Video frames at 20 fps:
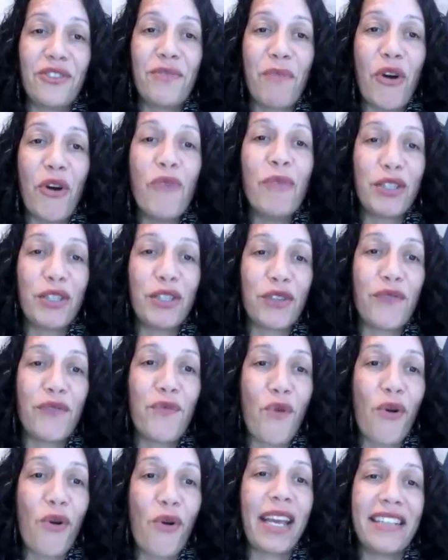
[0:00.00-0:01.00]
Those
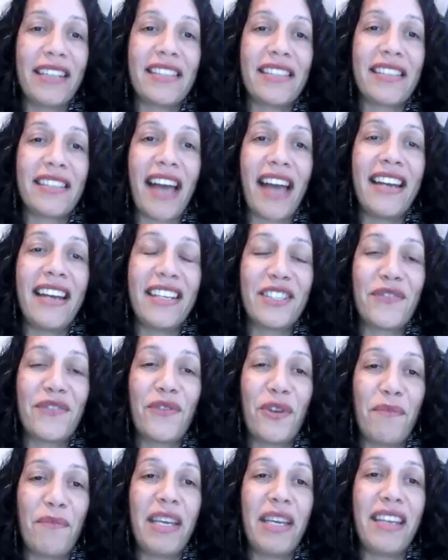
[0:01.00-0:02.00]
moments mm-hmm. of mm. walking in
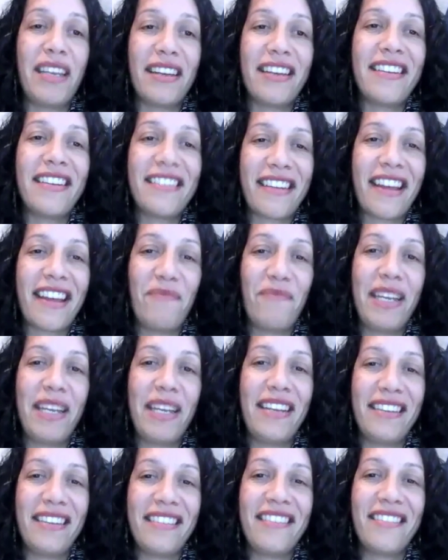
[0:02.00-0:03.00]
silence for a period
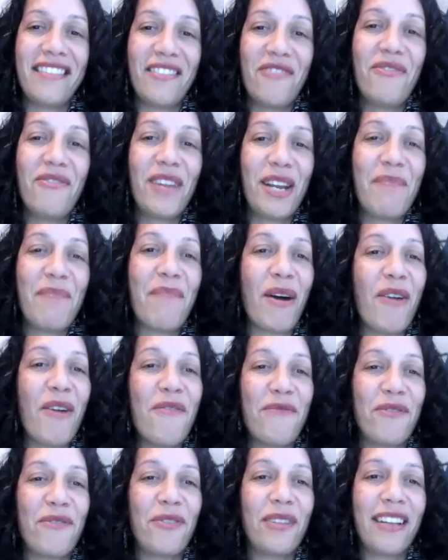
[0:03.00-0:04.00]
had been mm. really
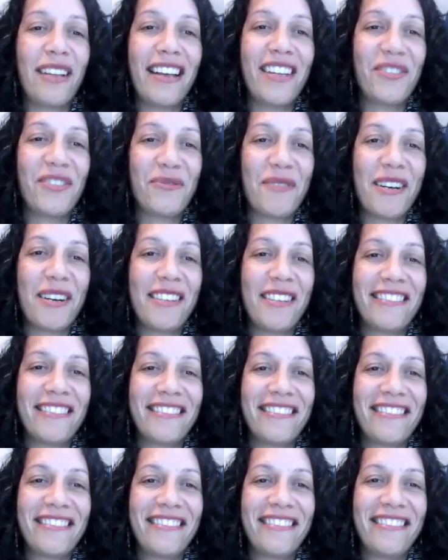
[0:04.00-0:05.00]
powerful as well.
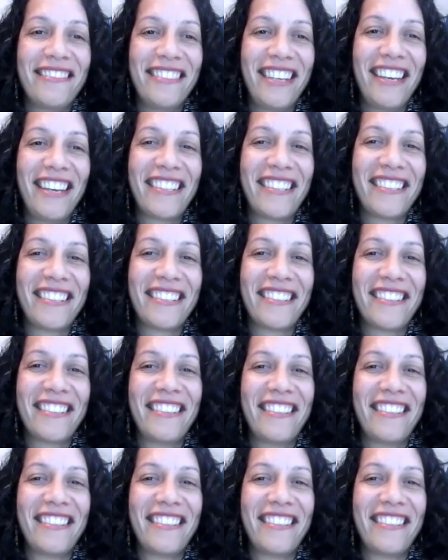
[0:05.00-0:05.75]
Yes. Yeah, and I